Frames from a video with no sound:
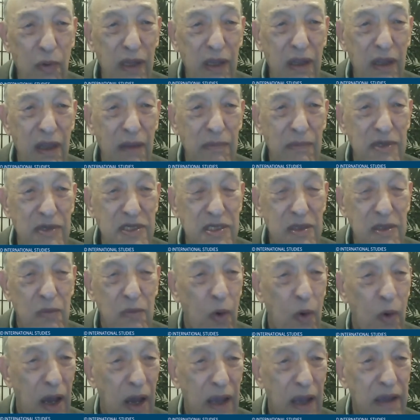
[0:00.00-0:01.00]
them as,
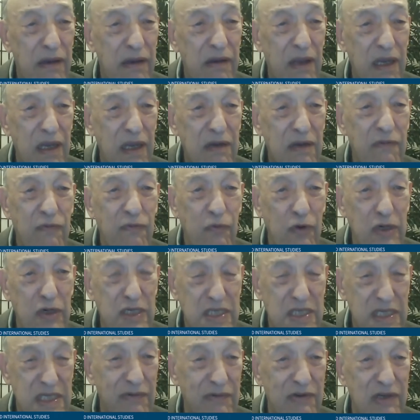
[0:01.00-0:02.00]
why in
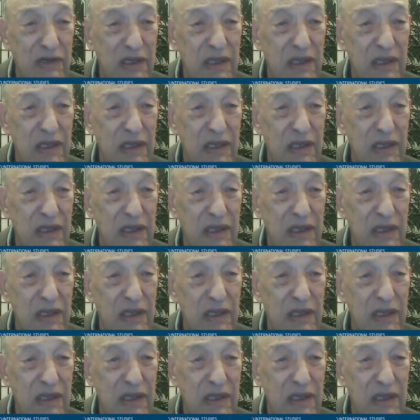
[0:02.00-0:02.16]
1947 did